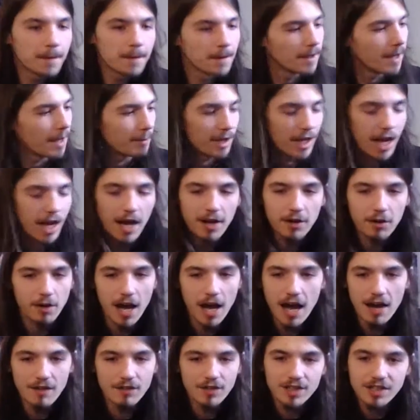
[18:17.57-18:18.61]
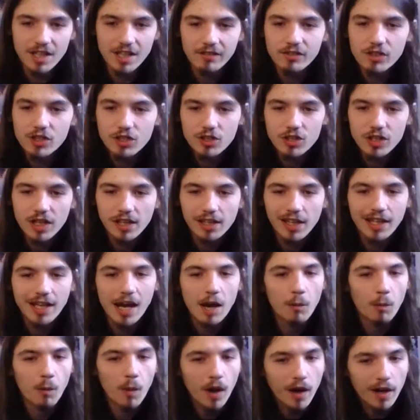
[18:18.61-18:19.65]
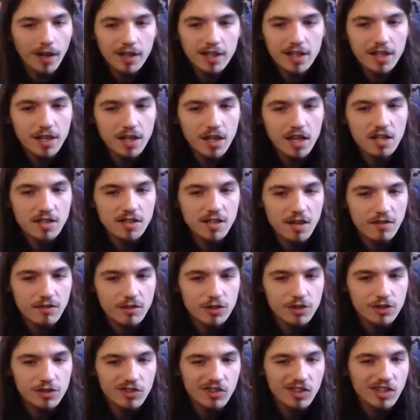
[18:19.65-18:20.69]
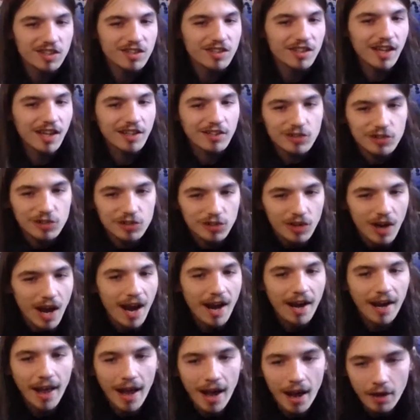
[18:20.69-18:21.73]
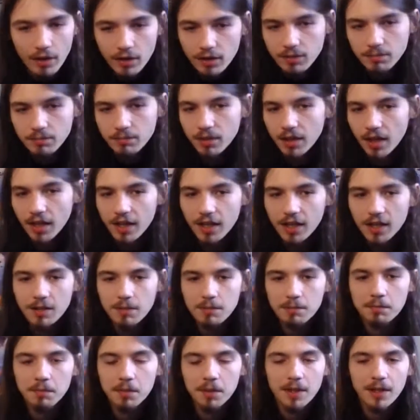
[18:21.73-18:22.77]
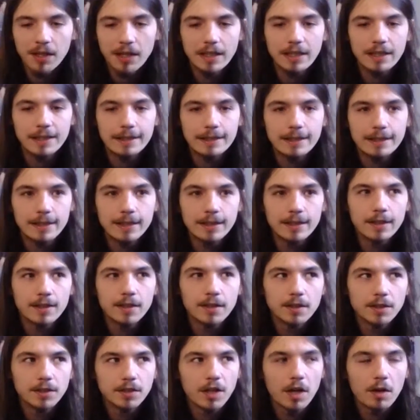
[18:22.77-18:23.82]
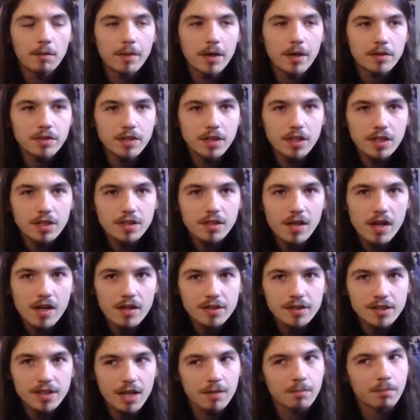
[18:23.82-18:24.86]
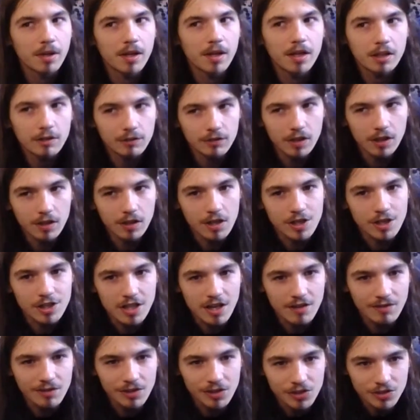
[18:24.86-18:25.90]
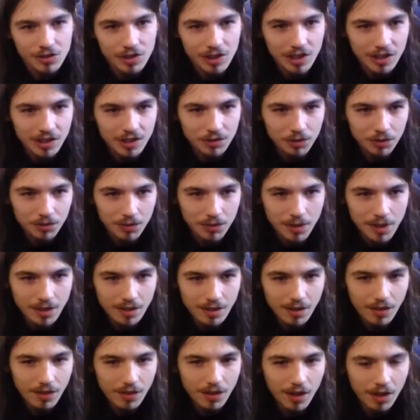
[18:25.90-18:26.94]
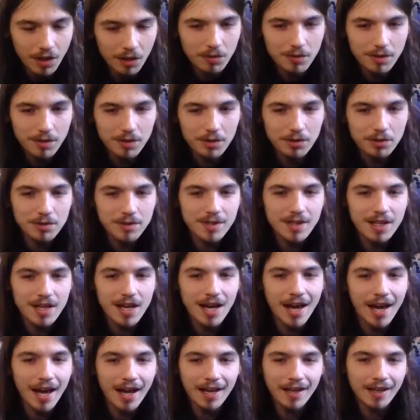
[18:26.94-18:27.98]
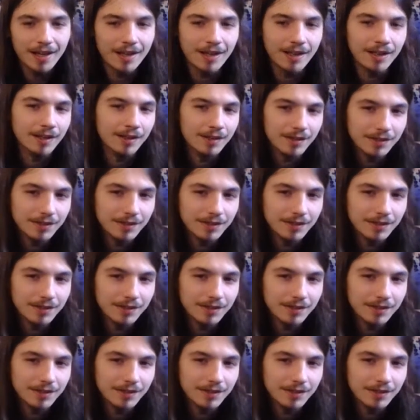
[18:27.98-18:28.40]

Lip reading: mean, I don't have a 7-string. Like, I want to get a 7-string to like try it out and play it, but you know, most of the songs that I play, if they're in a 7-string tuning, they don't use the high E.